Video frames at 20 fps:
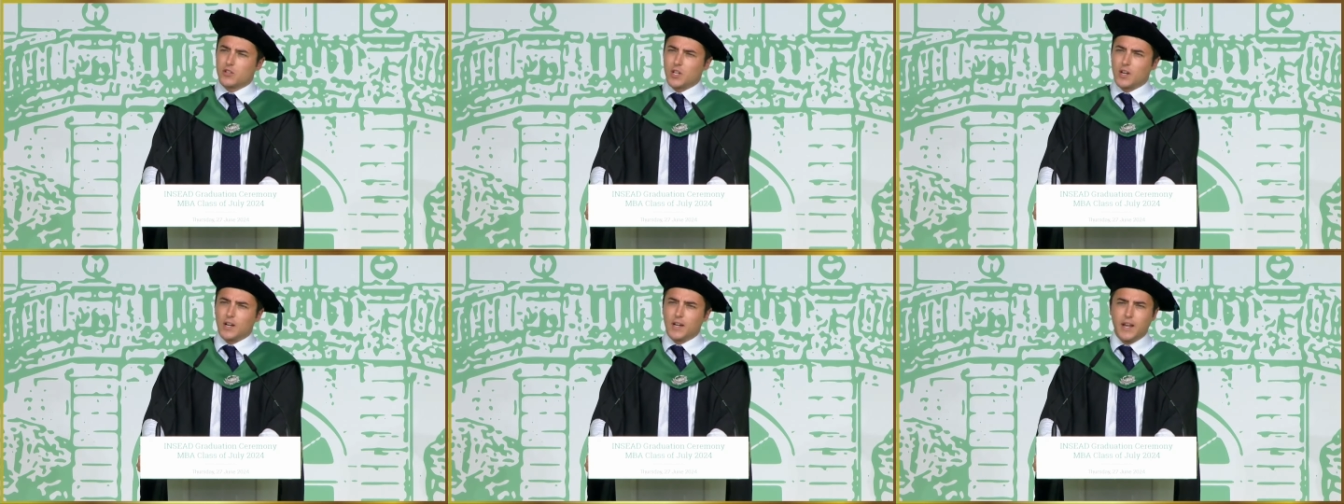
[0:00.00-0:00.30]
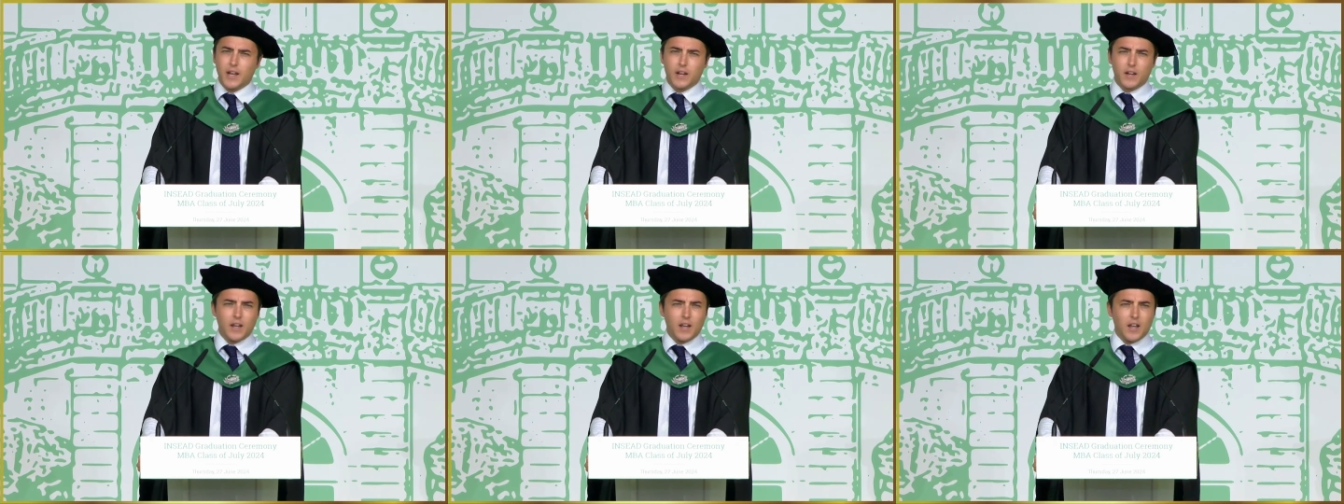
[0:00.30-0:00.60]
at
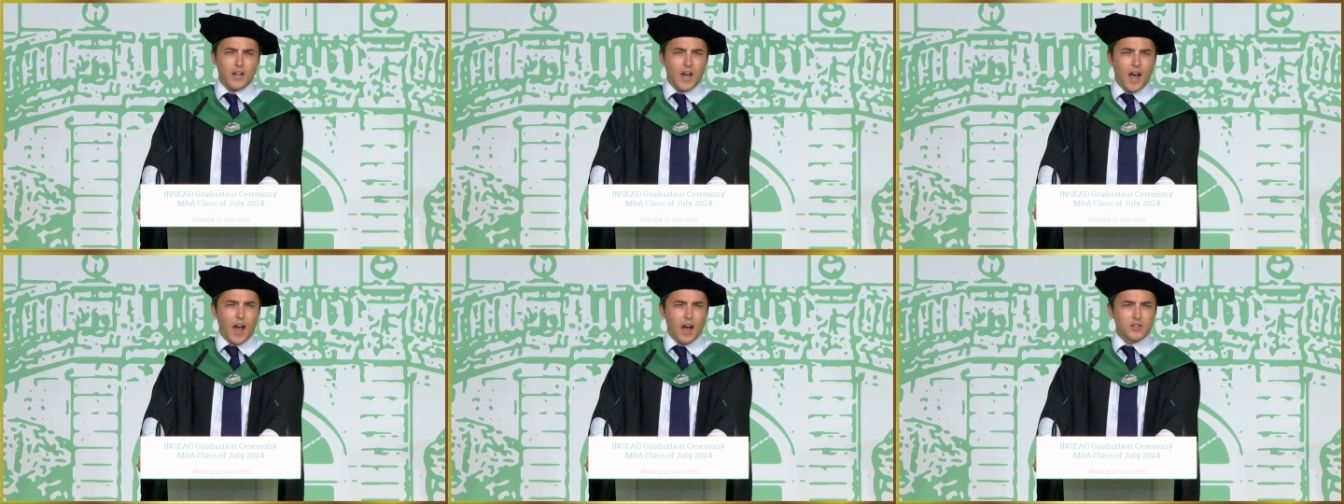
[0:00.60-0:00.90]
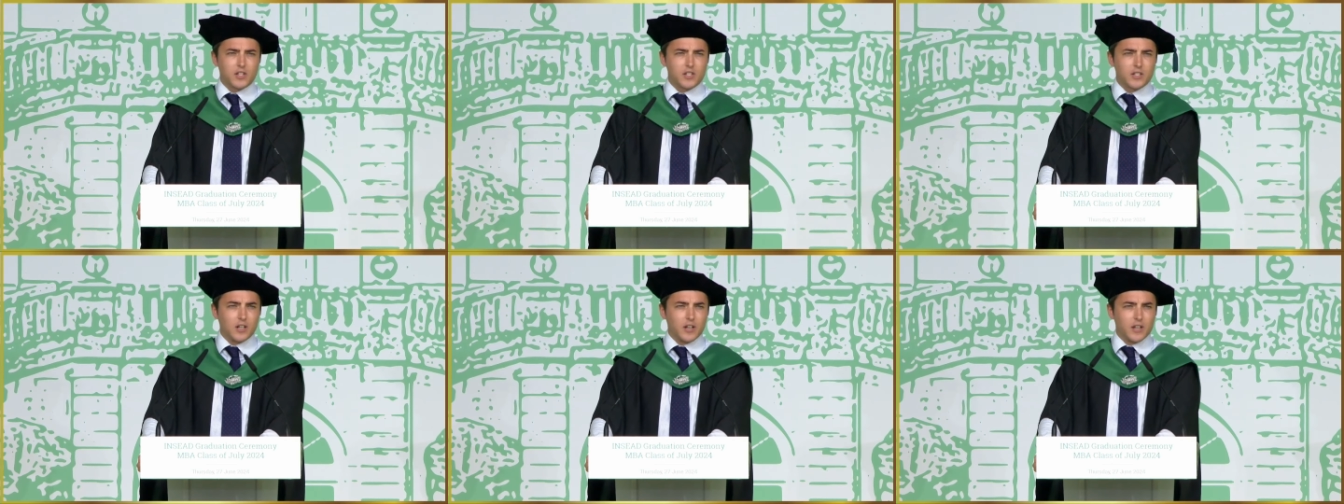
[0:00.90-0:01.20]
Ligny,
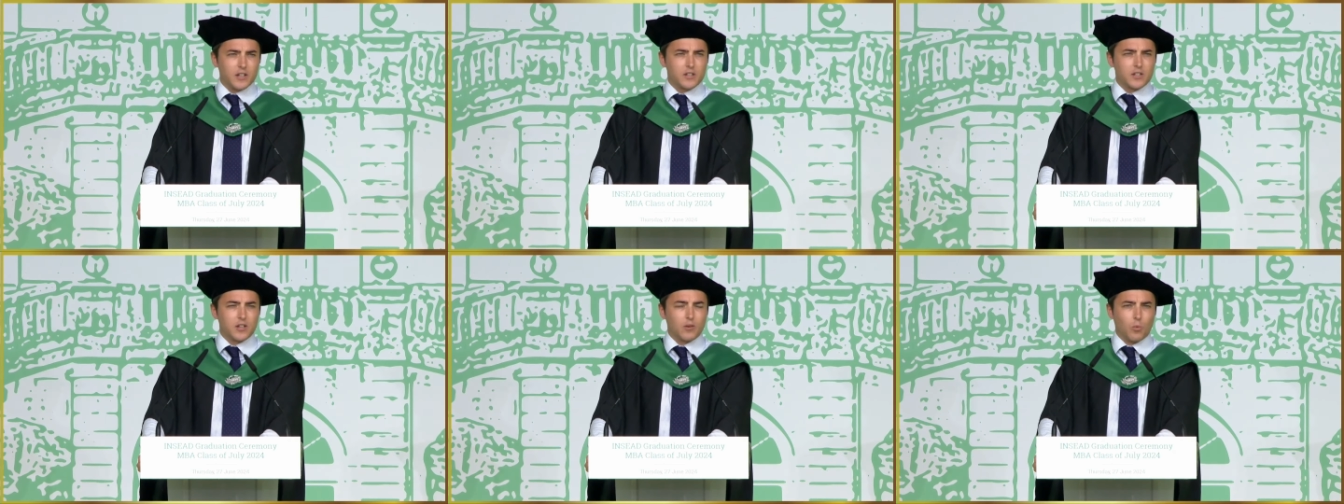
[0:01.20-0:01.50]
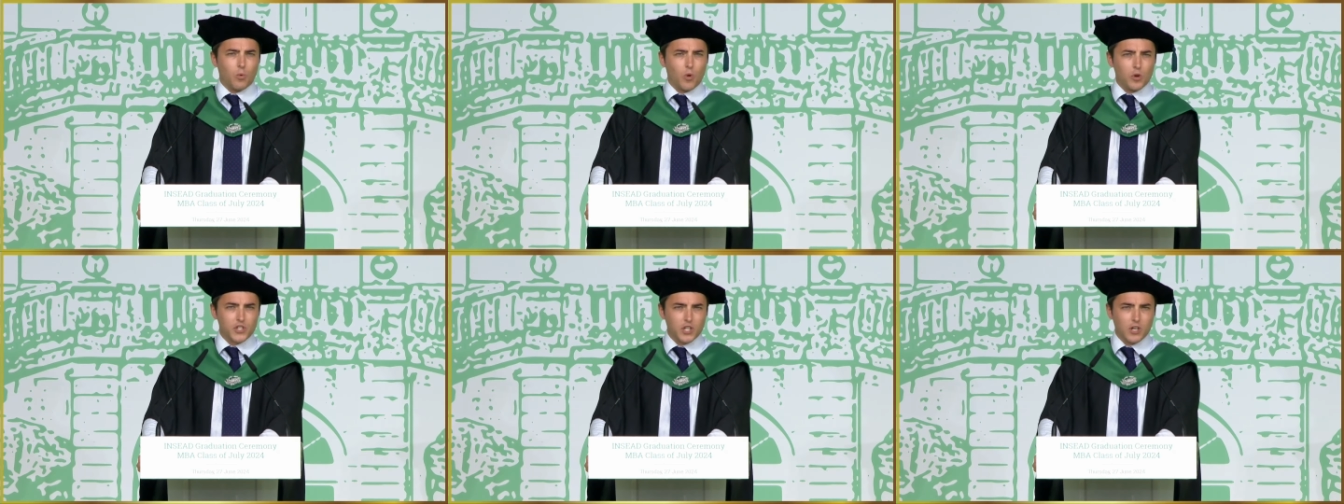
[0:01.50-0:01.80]
Austerlitz, and
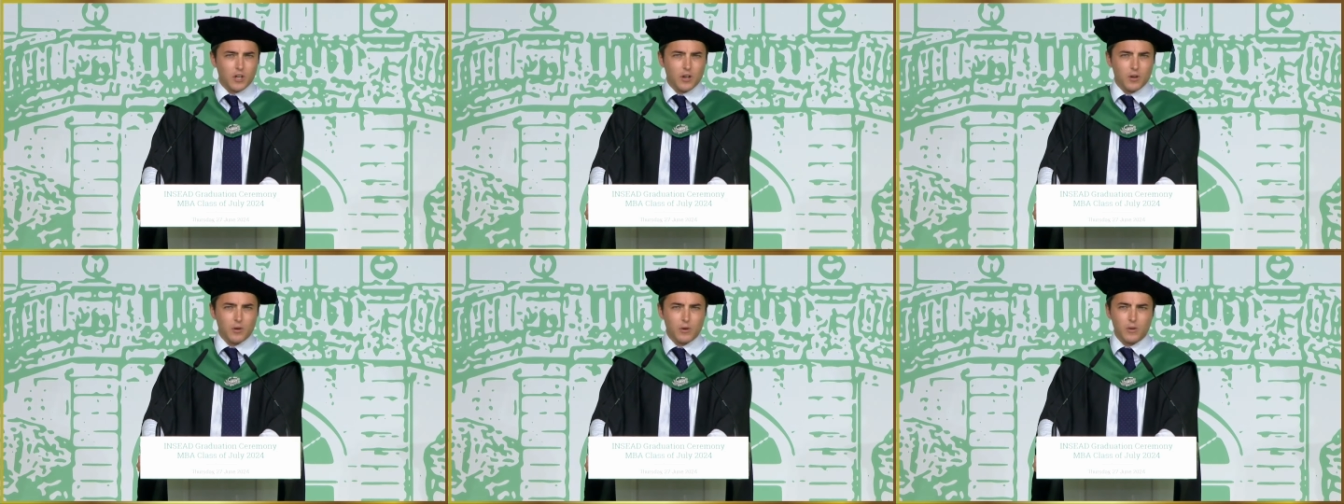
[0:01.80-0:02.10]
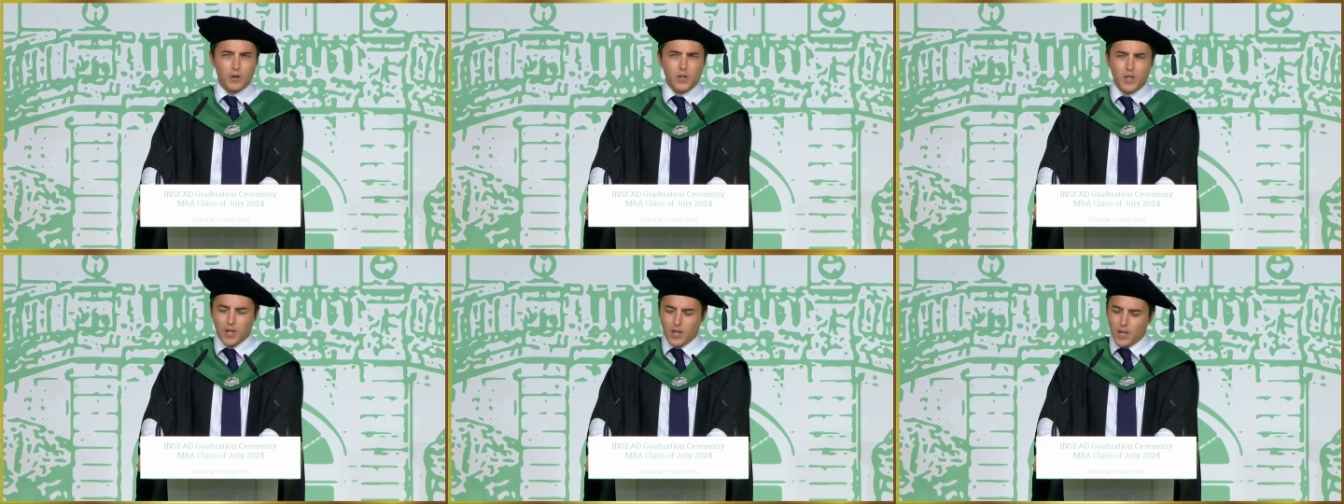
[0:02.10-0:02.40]
Waterloo,